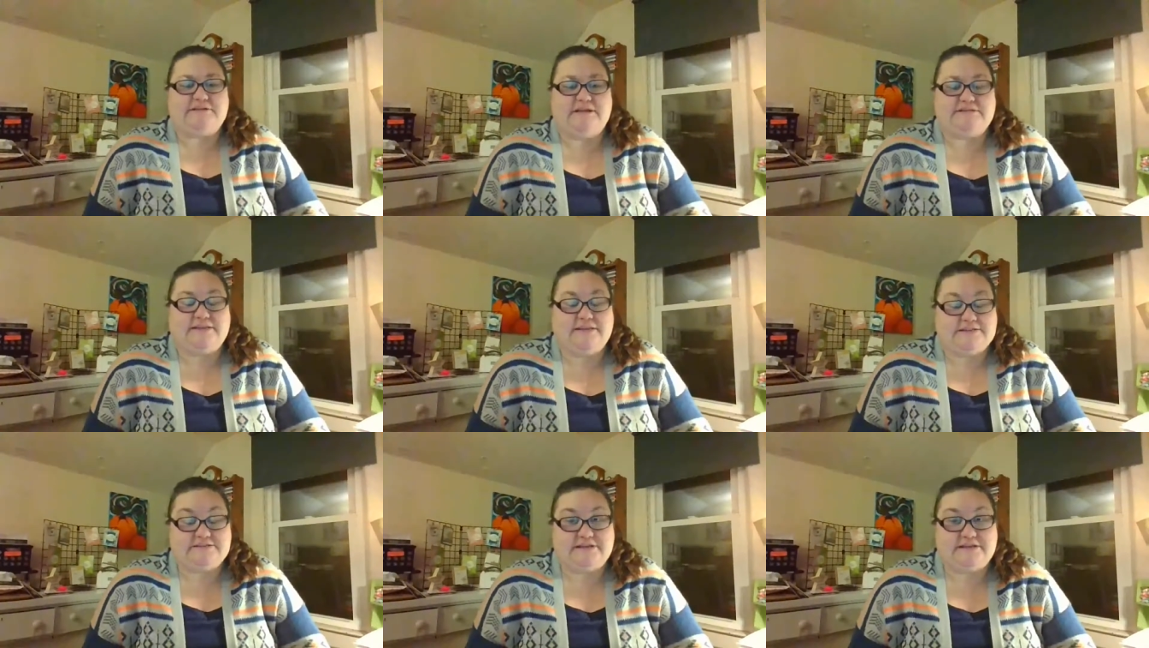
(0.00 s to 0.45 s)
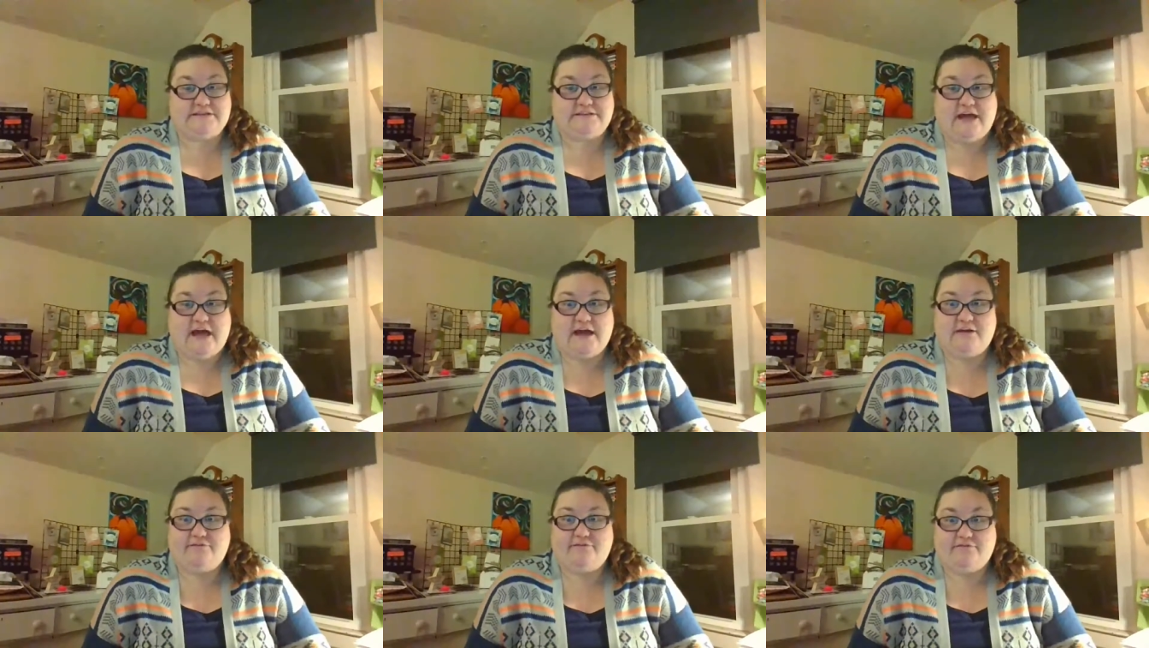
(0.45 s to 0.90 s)
and that's a
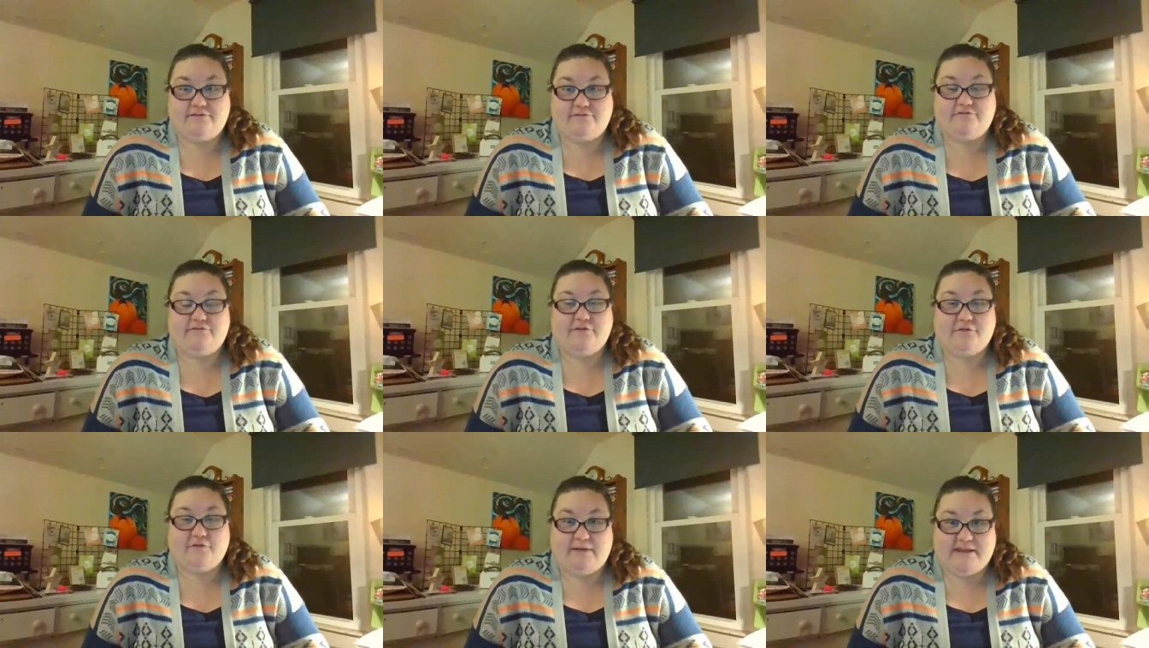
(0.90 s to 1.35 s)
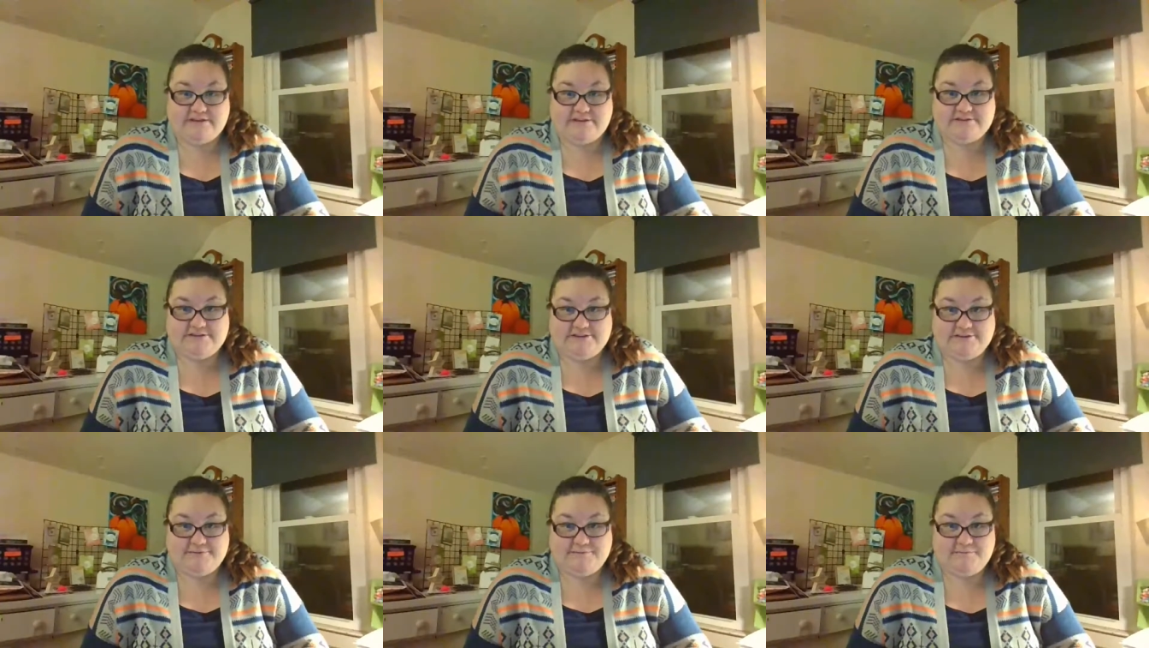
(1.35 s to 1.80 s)
lot of
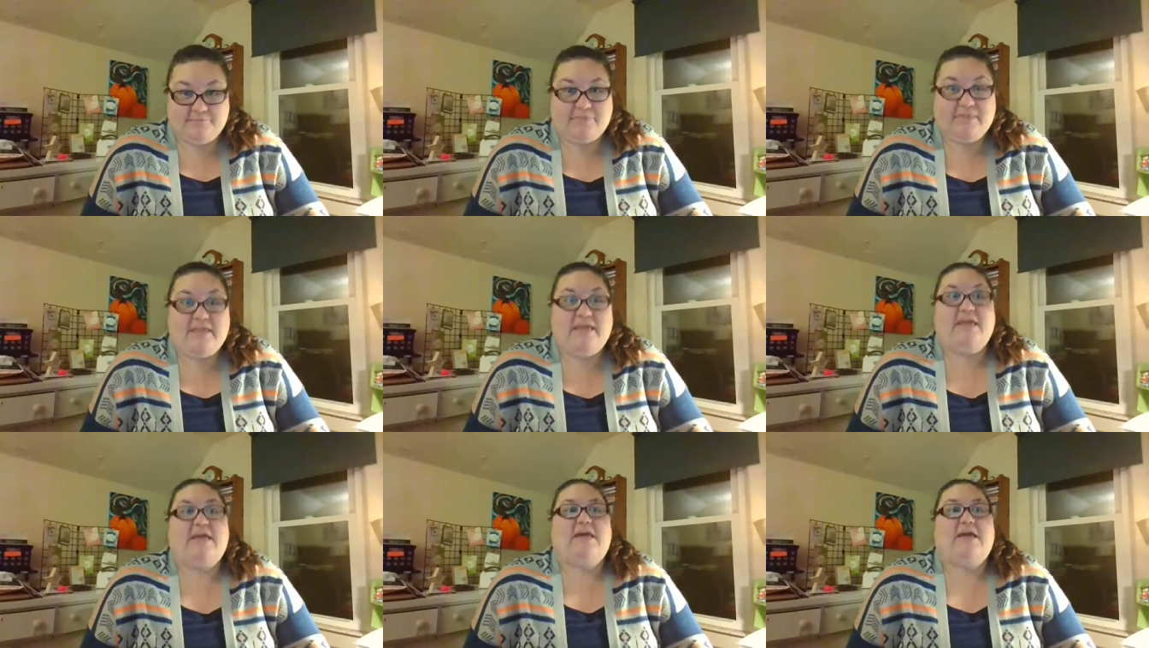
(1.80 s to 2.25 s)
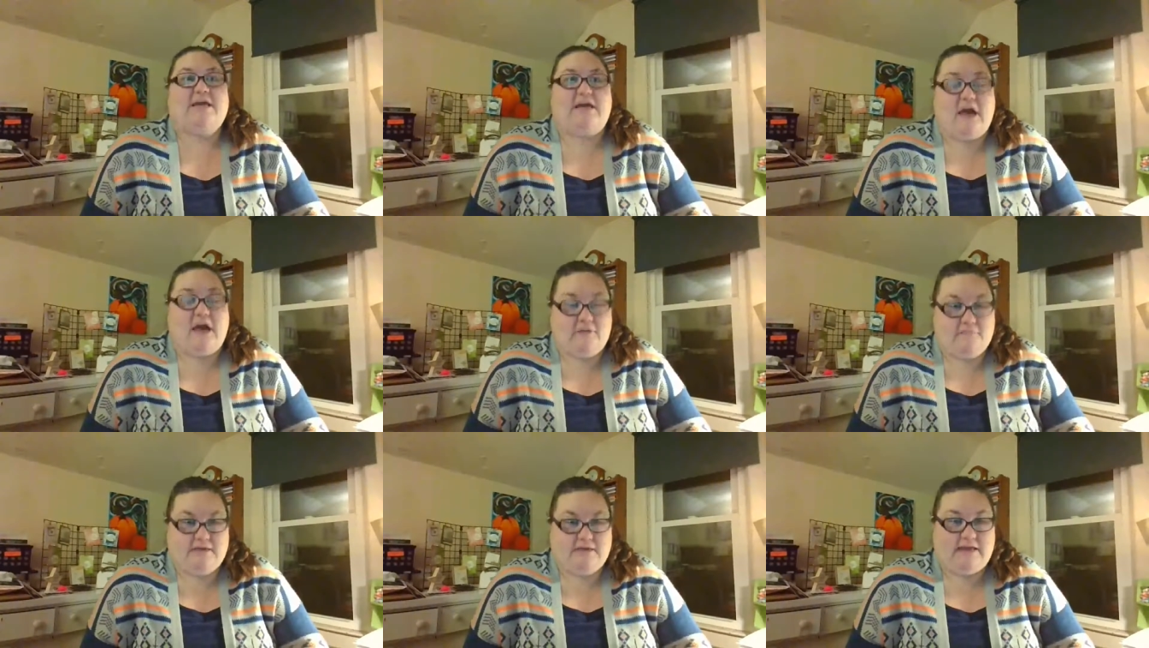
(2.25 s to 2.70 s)
information
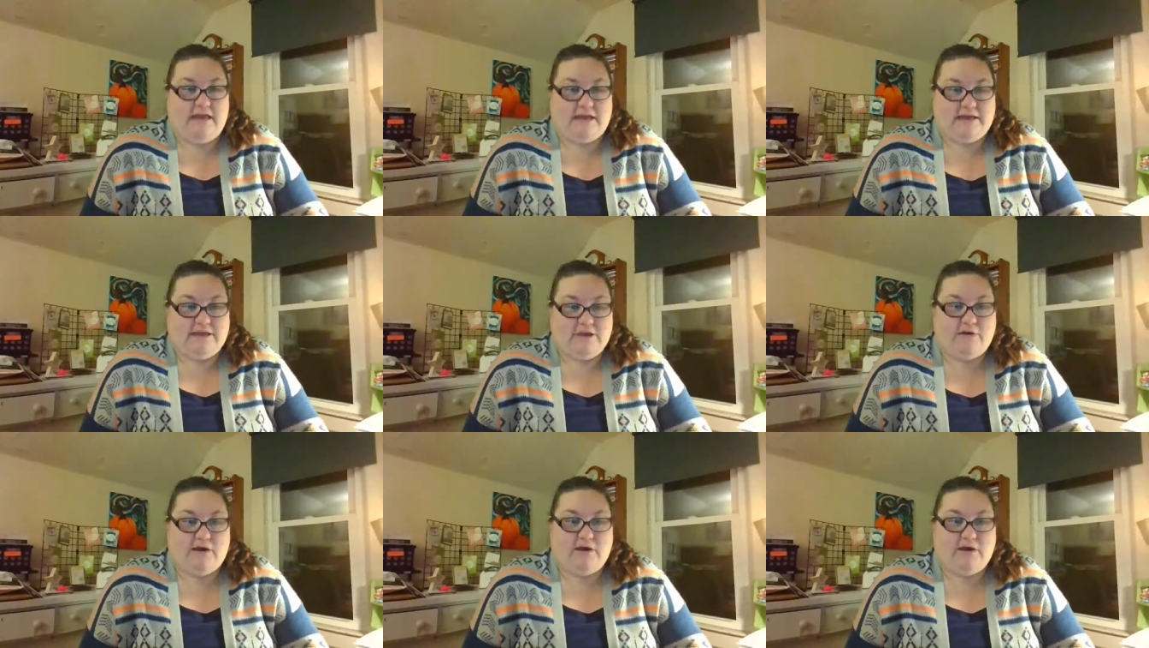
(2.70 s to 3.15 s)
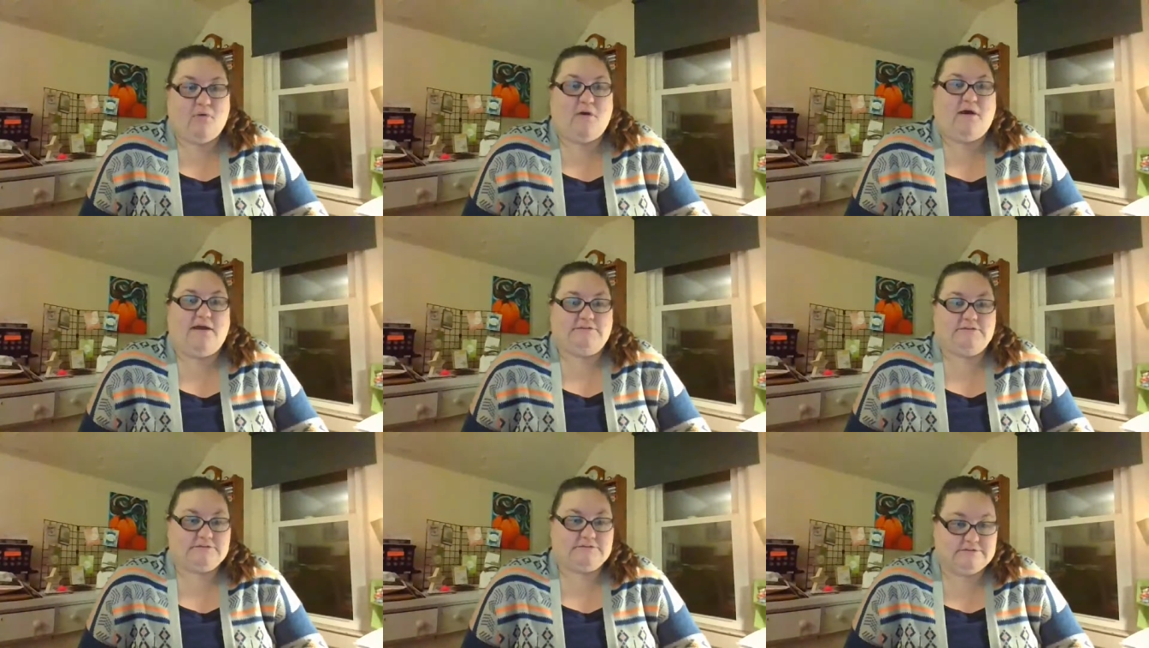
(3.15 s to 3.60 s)
coming at you at
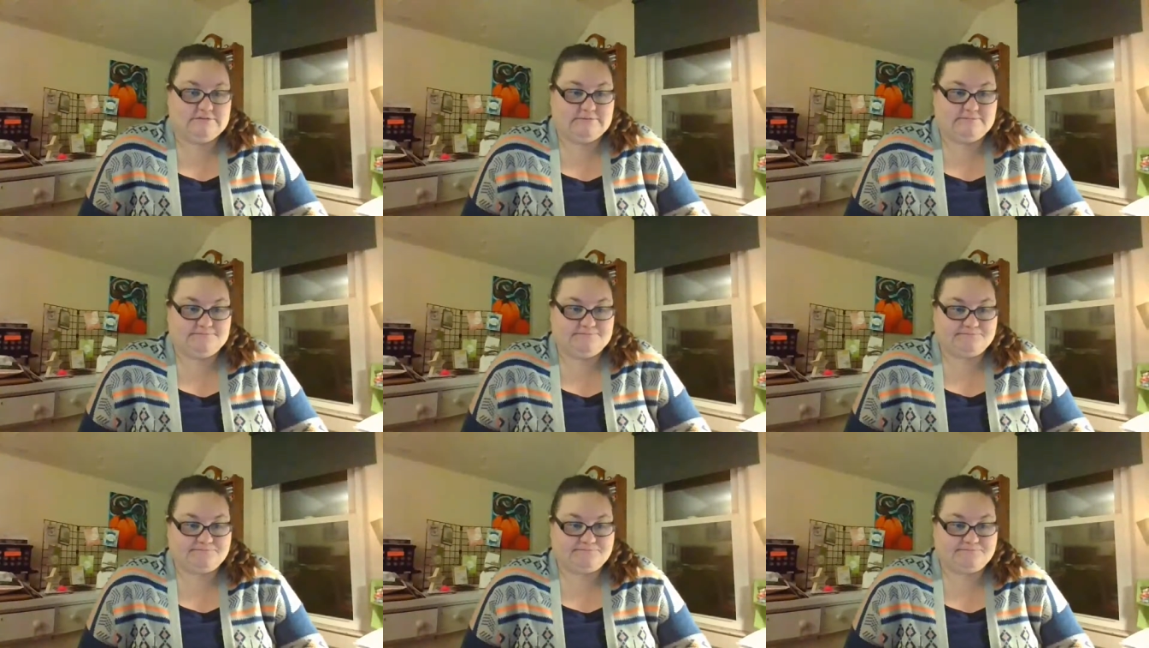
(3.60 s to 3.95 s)
once.